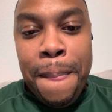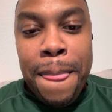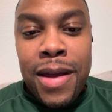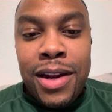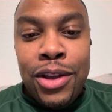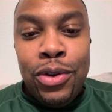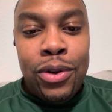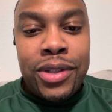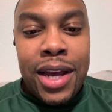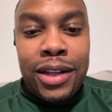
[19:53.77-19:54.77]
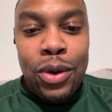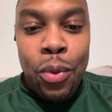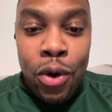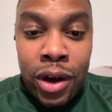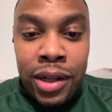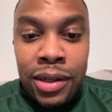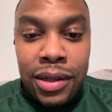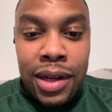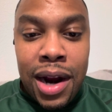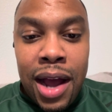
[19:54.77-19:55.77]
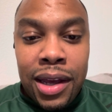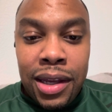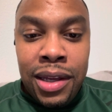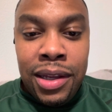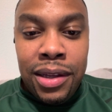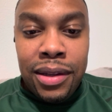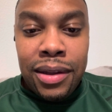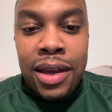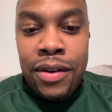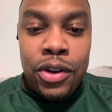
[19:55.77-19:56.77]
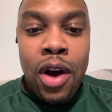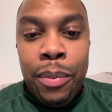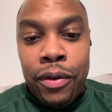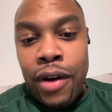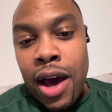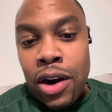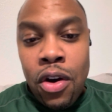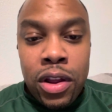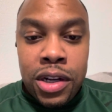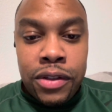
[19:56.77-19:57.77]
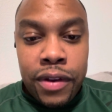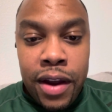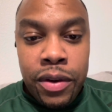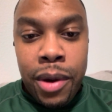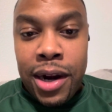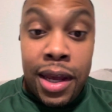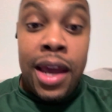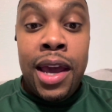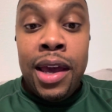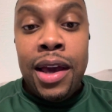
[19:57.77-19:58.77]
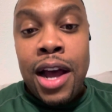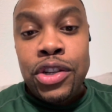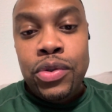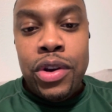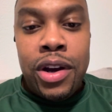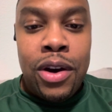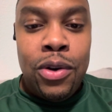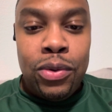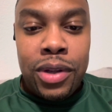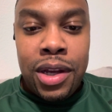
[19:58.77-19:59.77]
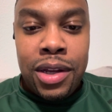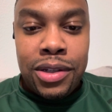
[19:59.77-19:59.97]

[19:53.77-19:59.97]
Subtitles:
and then you're gonna take the one that I could eat even though I provided all of this for everybody and got you your own thing.